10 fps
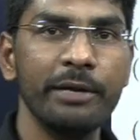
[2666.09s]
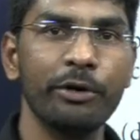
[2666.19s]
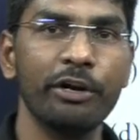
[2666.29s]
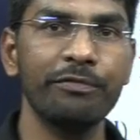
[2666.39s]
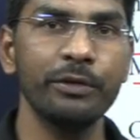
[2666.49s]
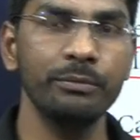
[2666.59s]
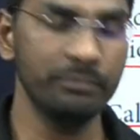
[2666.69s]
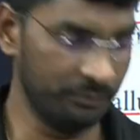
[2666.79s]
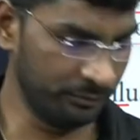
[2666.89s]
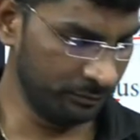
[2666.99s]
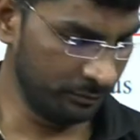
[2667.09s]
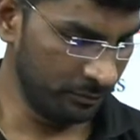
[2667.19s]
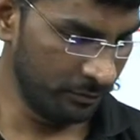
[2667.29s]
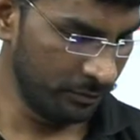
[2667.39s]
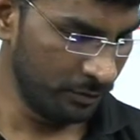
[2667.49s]
Any one of you?
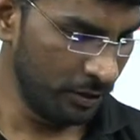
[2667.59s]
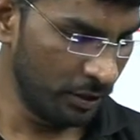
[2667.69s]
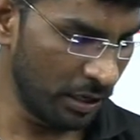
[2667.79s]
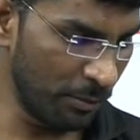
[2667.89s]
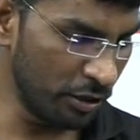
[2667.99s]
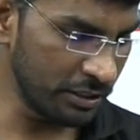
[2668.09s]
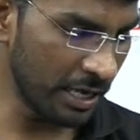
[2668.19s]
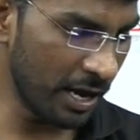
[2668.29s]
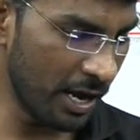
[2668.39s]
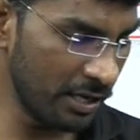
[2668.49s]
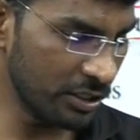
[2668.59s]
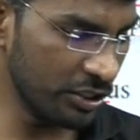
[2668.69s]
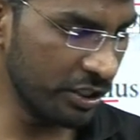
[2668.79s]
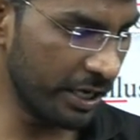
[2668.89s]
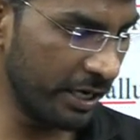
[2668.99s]
Come on, Sana,
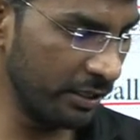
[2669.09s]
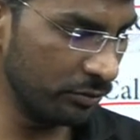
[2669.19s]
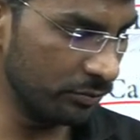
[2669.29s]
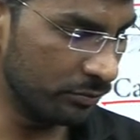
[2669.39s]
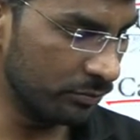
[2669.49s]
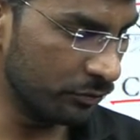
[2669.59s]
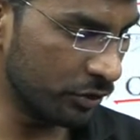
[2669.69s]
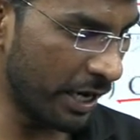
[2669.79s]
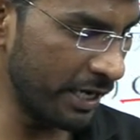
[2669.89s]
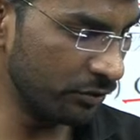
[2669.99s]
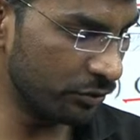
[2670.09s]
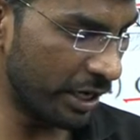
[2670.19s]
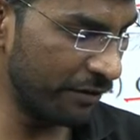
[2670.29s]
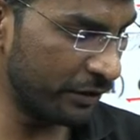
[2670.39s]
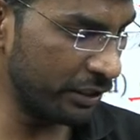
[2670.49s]
Sanjay, try,
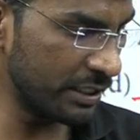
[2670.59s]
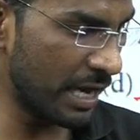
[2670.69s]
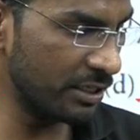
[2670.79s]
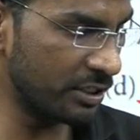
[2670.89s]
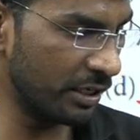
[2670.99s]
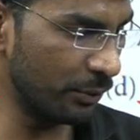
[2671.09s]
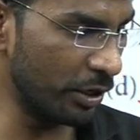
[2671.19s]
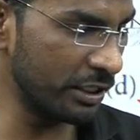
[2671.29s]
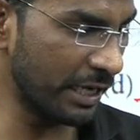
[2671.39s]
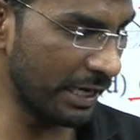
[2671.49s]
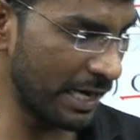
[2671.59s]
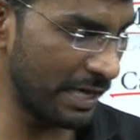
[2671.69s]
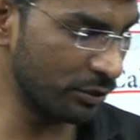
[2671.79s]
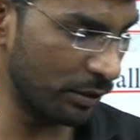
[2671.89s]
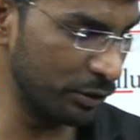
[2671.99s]
try for this answer. What's the correct
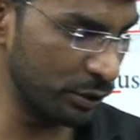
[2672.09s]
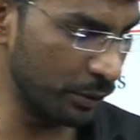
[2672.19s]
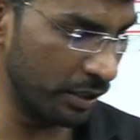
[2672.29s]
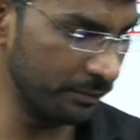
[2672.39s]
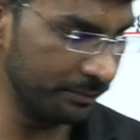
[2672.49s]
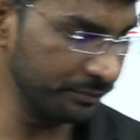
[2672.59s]
answer of this one?